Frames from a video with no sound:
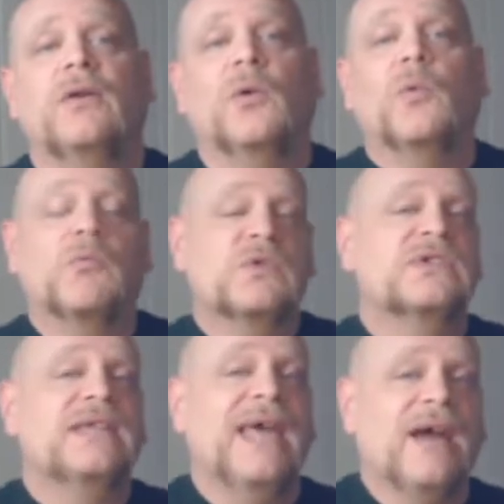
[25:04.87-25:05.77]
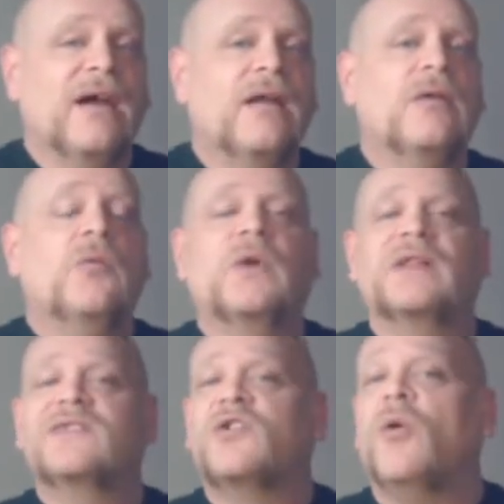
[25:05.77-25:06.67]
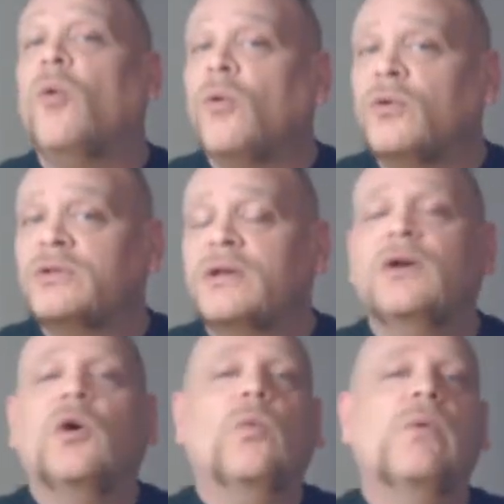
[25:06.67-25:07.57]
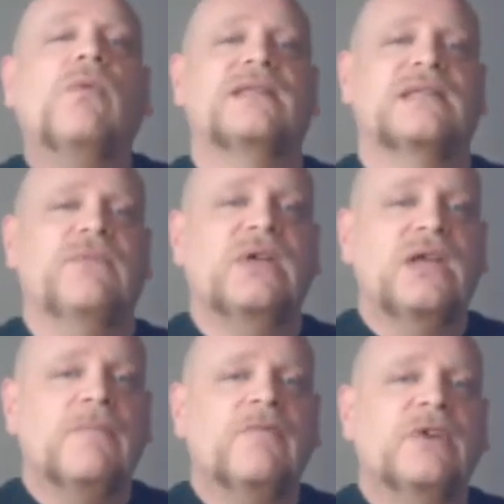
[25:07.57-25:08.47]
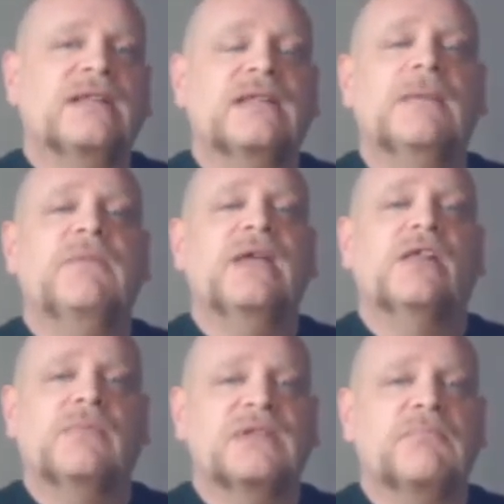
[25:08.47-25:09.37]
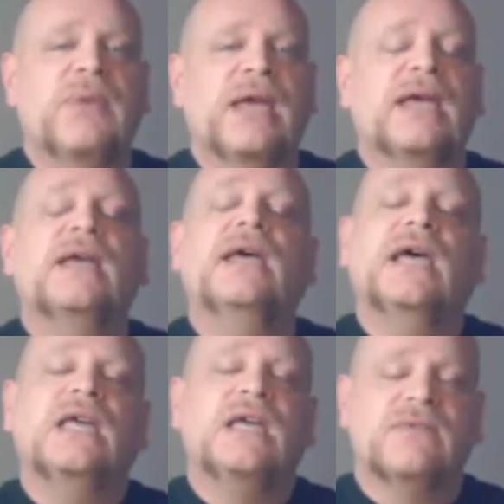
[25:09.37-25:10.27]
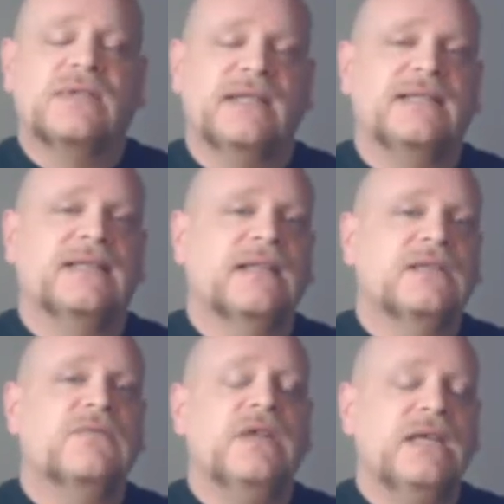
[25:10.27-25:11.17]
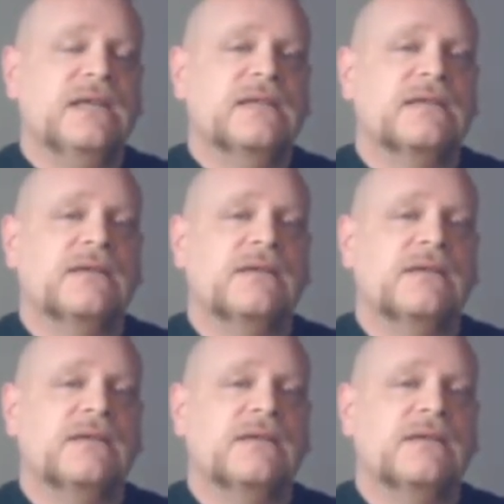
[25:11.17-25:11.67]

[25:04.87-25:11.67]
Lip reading: When we're scared, when it's cold, we want something comforting to keep the elements at bay and give us that sense of ease.